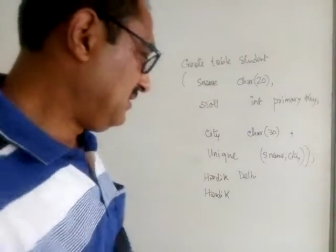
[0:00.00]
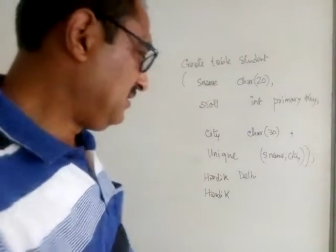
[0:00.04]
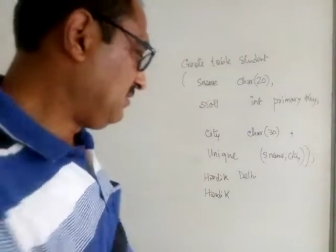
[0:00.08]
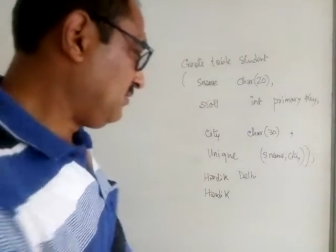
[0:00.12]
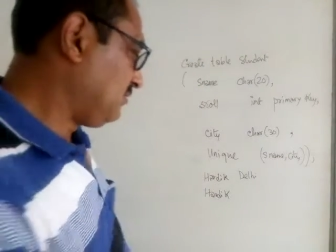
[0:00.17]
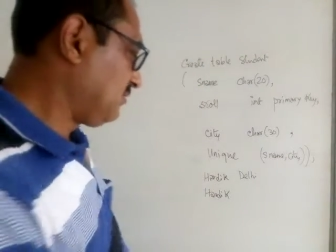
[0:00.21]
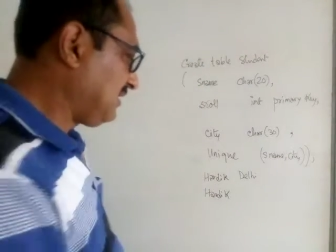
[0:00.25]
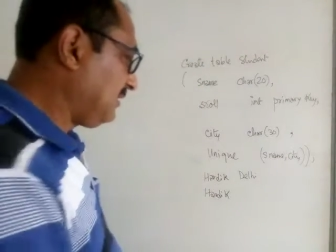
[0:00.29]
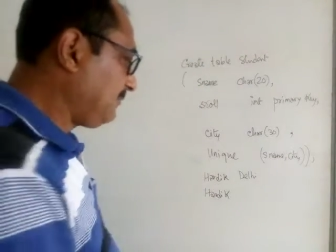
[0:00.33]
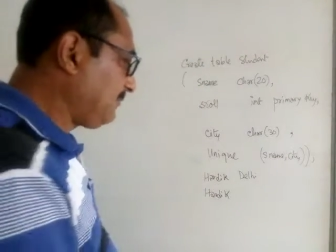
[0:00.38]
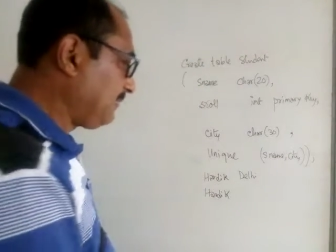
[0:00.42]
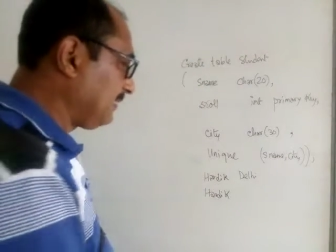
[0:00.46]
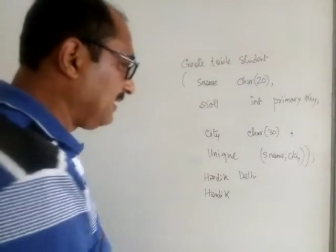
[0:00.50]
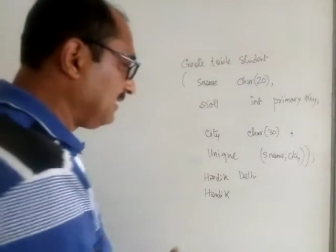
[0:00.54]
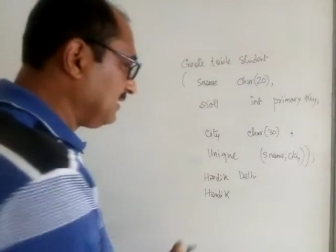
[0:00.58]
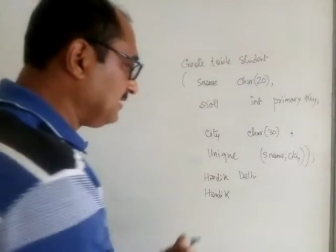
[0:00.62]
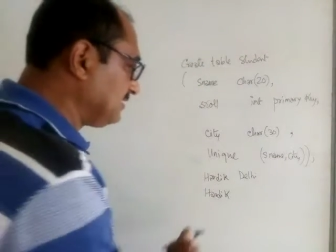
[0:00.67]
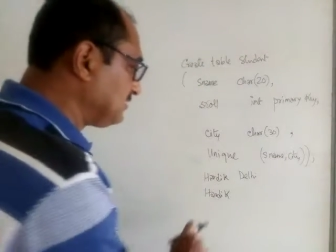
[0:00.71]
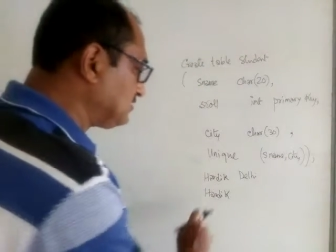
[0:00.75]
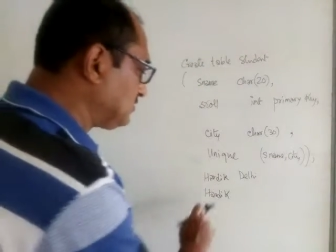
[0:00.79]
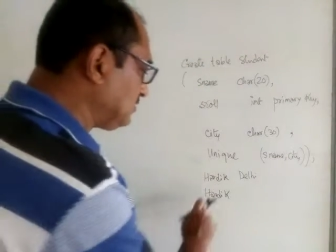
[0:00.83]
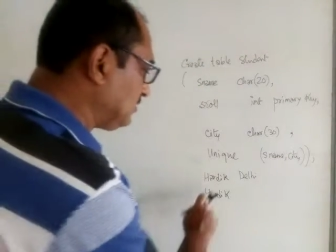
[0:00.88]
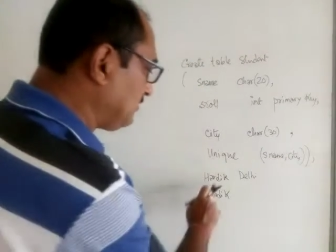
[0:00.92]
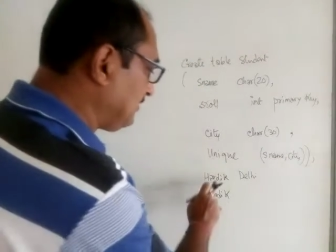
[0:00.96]
Okay.
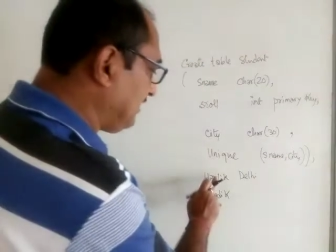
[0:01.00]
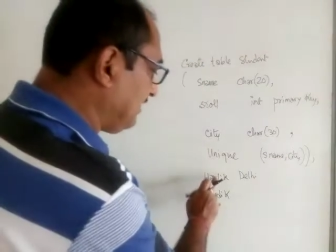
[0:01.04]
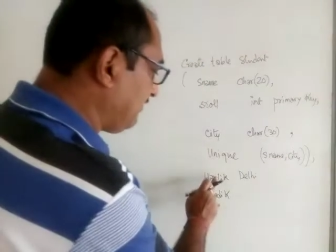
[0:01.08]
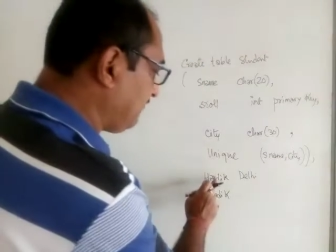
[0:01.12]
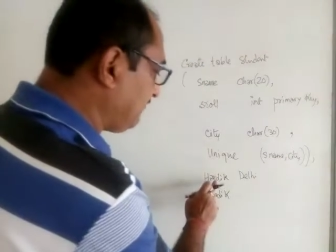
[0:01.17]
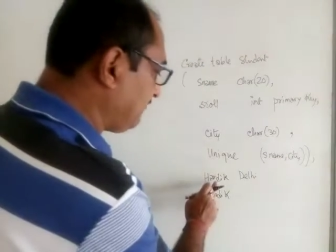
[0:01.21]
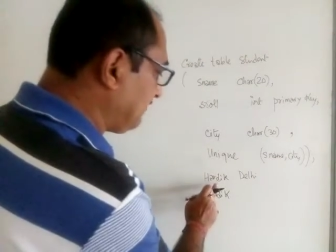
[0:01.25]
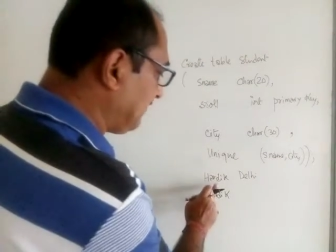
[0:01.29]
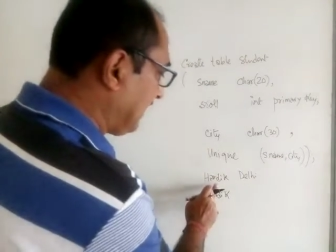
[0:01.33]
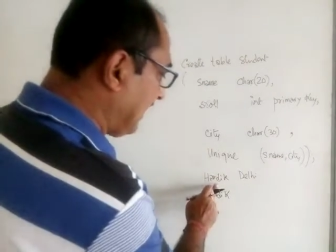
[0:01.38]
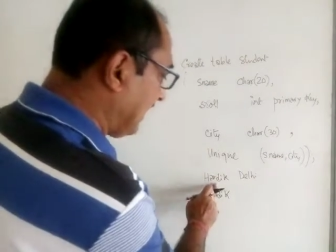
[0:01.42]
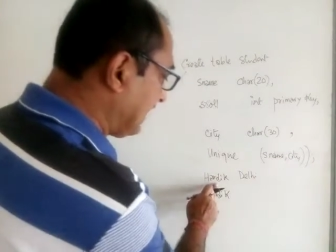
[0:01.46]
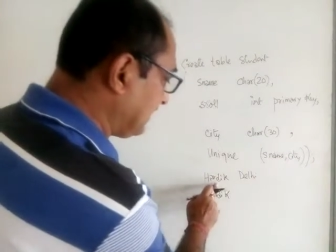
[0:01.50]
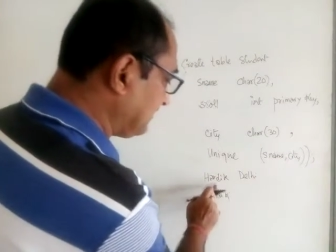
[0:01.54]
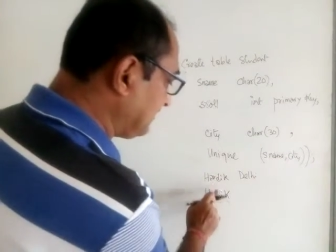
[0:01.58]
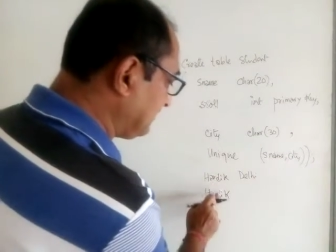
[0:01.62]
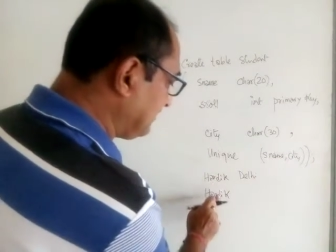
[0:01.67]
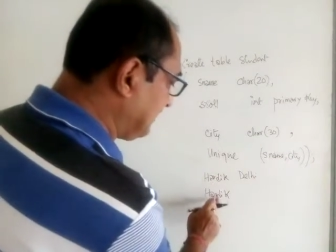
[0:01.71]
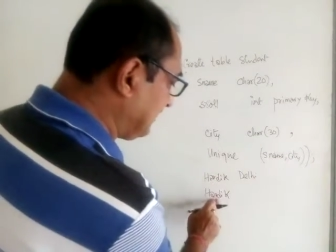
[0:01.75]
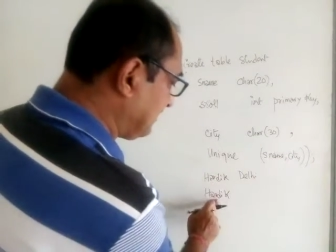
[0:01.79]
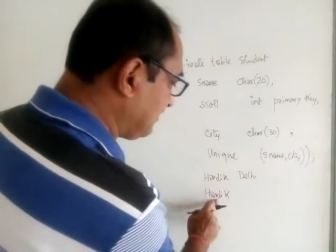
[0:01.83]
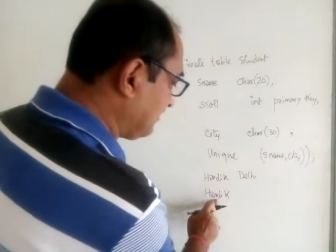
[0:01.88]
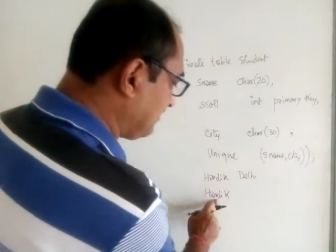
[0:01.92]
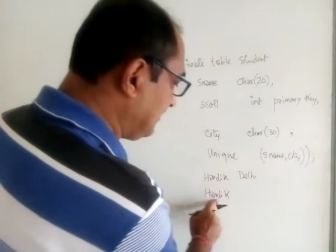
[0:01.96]
So if another
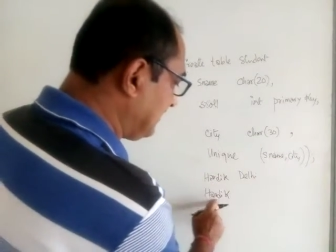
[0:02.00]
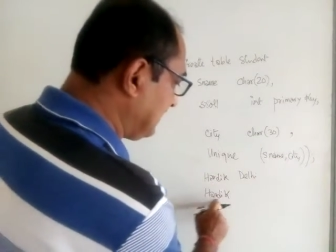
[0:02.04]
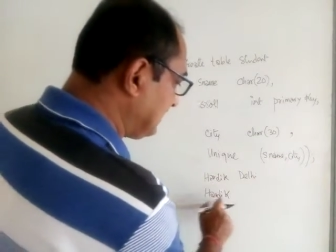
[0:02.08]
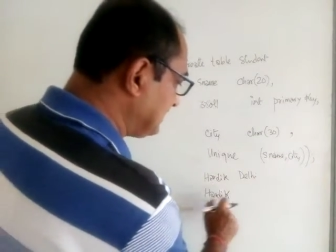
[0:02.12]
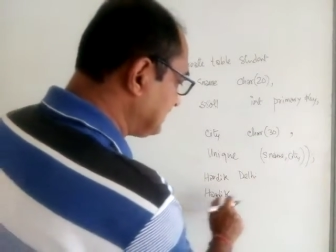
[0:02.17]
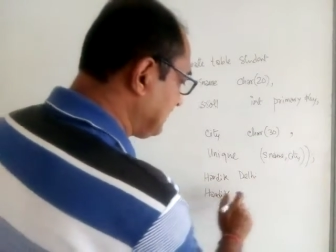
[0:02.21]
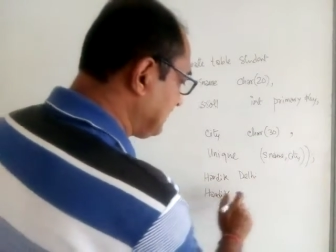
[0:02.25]
record has